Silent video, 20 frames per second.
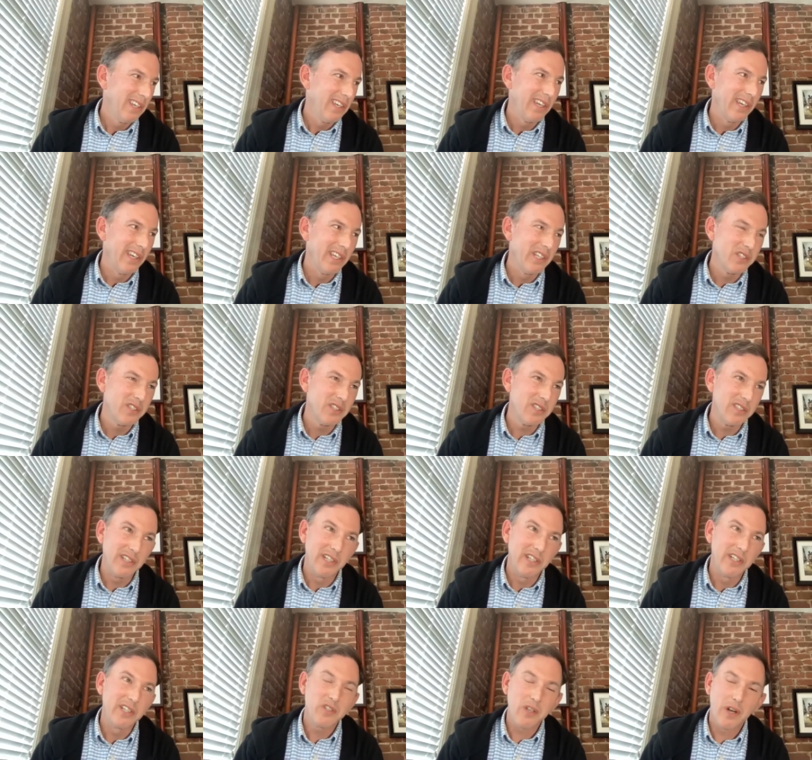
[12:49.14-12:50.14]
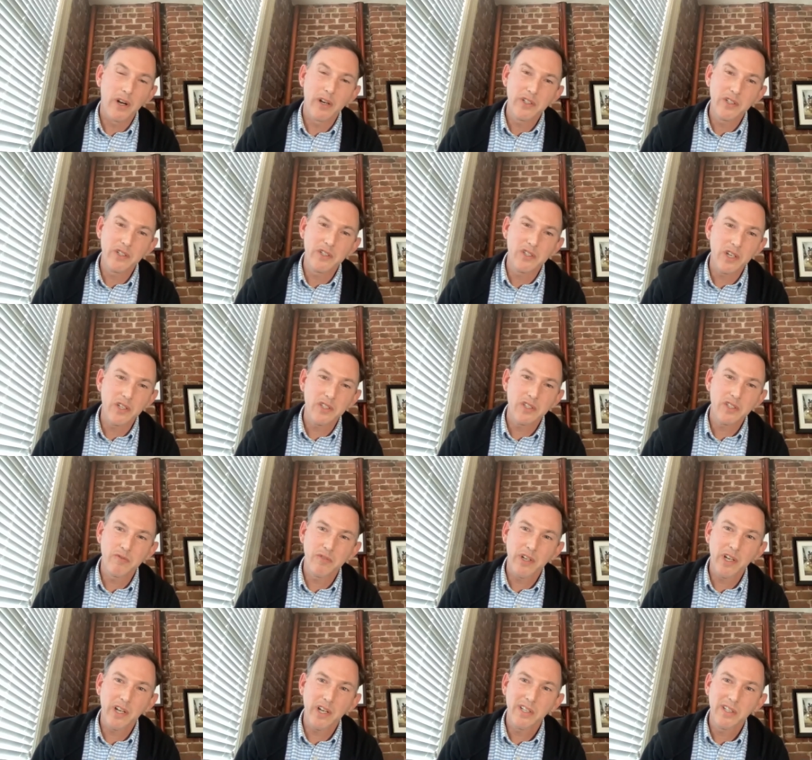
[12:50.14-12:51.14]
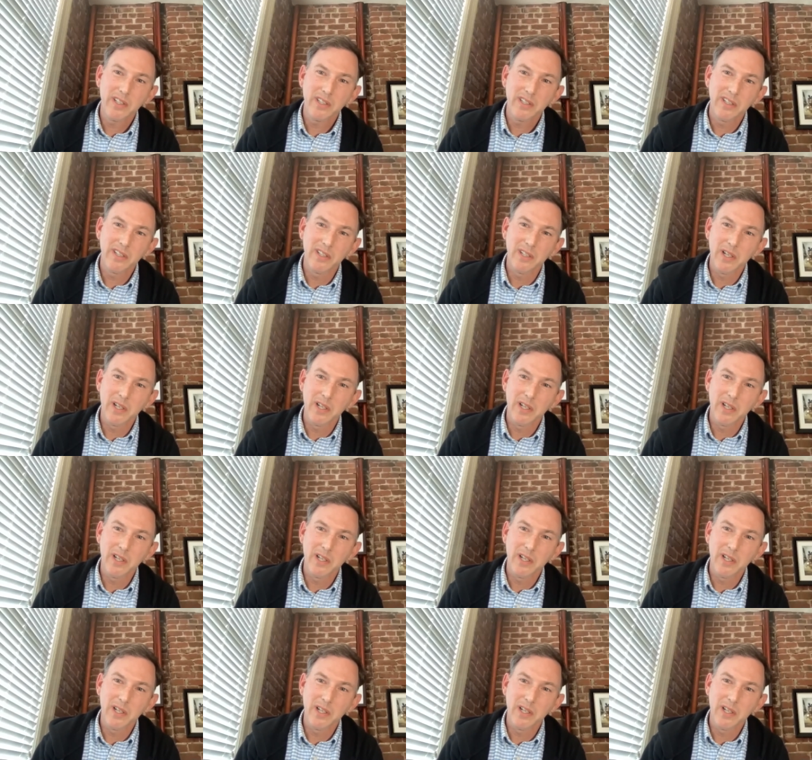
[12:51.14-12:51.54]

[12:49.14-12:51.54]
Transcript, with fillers: it's, it is hard to justify,